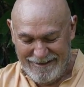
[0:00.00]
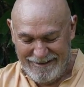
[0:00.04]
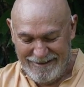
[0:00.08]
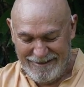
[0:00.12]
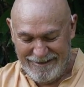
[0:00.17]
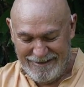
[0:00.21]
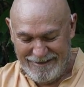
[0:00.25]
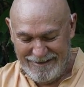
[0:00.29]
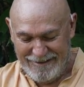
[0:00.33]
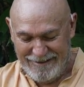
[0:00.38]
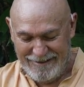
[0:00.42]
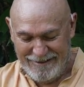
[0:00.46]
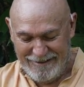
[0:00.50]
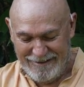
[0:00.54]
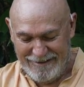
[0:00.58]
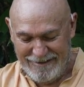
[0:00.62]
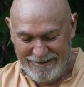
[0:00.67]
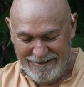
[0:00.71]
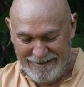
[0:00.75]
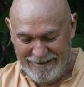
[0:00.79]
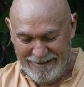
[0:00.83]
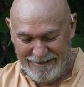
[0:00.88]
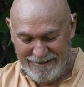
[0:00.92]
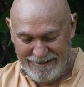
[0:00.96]

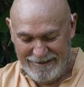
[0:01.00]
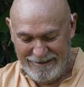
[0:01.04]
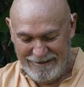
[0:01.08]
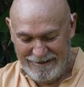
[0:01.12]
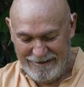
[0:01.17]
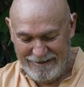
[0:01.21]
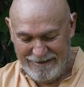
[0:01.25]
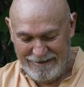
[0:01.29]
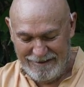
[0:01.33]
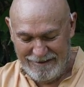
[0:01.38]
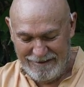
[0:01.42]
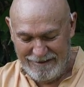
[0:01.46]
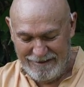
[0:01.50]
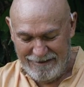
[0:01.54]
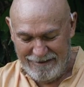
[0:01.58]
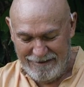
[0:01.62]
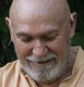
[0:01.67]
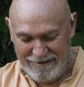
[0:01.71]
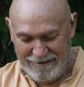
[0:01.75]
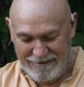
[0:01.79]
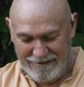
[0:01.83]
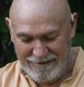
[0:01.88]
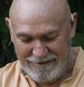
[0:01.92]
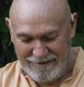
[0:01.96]

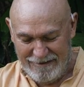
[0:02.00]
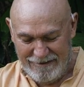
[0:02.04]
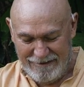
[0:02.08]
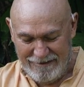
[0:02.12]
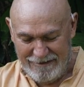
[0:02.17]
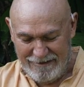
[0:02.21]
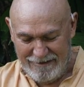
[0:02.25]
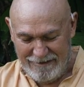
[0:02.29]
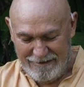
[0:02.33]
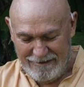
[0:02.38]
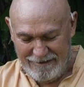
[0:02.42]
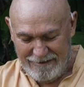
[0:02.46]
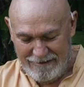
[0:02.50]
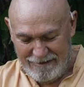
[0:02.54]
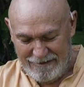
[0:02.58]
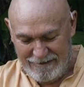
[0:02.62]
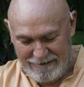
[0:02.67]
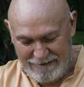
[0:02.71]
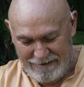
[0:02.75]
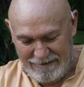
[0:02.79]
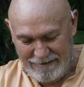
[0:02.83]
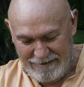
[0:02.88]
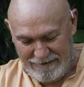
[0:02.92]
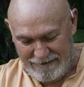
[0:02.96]

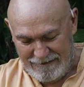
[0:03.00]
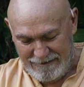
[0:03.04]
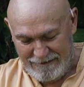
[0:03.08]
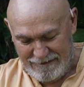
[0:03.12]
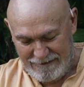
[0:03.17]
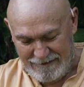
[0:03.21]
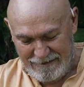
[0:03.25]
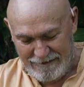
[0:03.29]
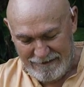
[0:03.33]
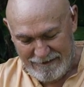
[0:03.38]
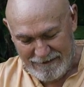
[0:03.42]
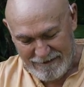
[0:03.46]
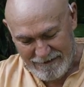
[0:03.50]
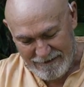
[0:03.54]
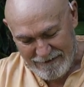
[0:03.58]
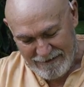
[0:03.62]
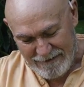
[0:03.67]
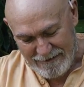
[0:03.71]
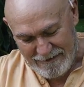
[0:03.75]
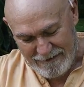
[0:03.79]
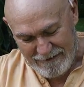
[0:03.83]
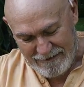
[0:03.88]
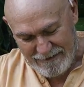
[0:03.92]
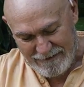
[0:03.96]

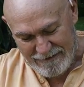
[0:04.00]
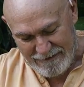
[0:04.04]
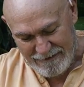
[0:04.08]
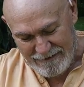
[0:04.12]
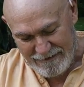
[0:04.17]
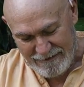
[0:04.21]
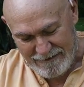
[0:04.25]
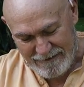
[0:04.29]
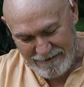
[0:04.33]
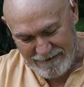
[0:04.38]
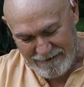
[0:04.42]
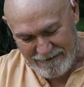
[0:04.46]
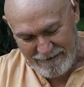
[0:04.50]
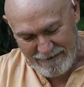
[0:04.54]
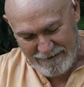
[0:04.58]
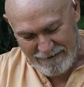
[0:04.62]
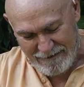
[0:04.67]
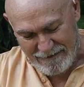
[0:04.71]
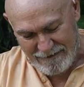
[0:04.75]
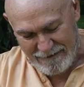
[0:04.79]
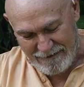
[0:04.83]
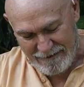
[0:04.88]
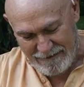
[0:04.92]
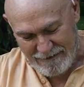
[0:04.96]

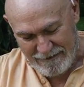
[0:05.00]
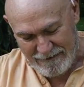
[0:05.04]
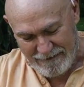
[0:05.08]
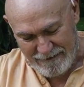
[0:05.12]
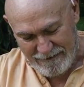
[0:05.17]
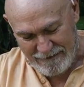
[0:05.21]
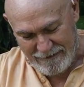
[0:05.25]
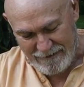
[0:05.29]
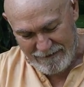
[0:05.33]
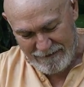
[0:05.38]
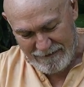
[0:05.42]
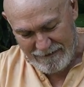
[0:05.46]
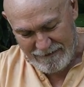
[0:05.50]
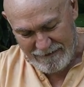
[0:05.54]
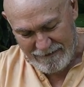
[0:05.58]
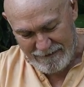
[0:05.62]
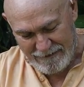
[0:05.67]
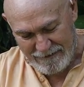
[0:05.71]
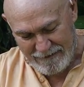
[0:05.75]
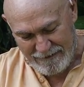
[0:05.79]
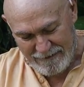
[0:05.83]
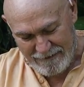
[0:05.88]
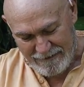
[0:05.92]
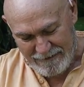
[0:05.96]

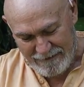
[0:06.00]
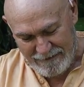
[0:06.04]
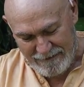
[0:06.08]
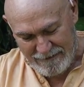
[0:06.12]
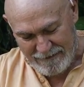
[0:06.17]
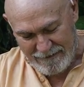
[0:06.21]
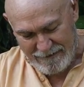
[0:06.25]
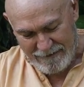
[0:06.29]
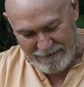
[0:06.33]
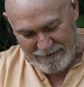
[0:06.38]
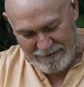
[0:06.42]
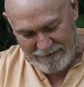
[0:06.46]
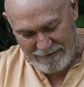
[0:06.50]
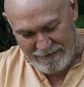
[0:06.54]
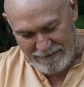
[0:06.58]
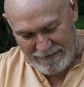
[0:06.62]
No one is speaking in this clip.